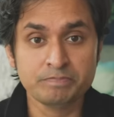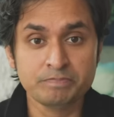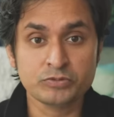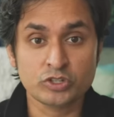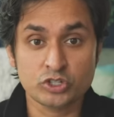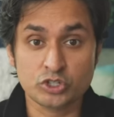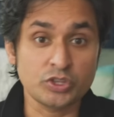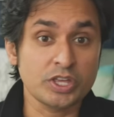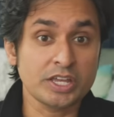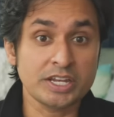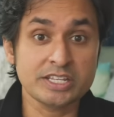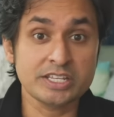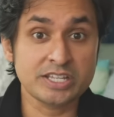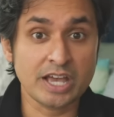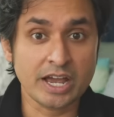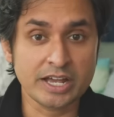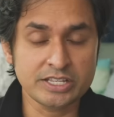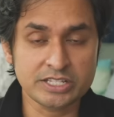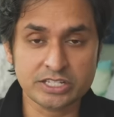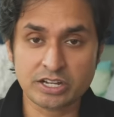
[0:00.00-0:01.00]
So they
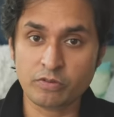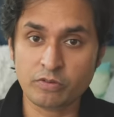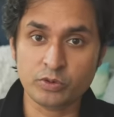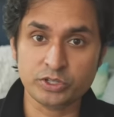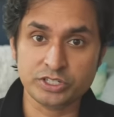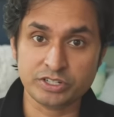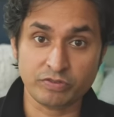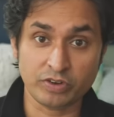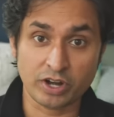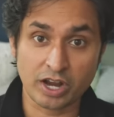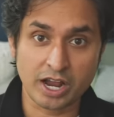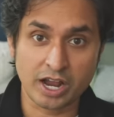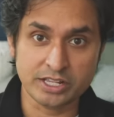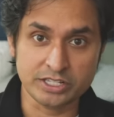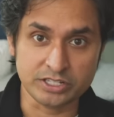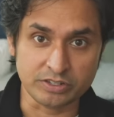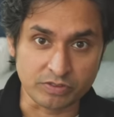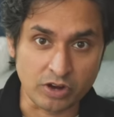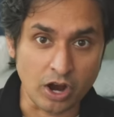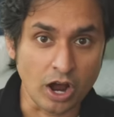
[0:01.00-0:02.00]
design stuff with different kinds
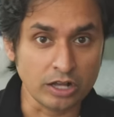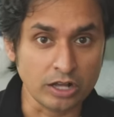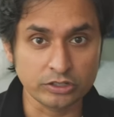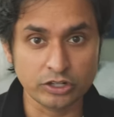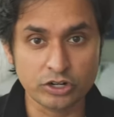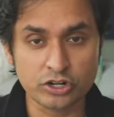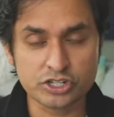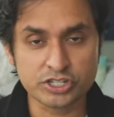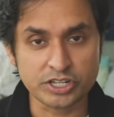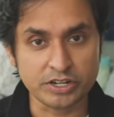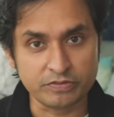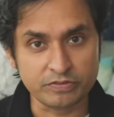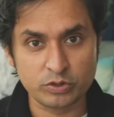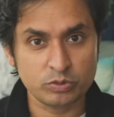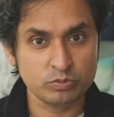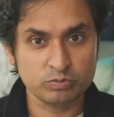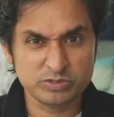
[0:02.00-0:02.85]
of colors and if you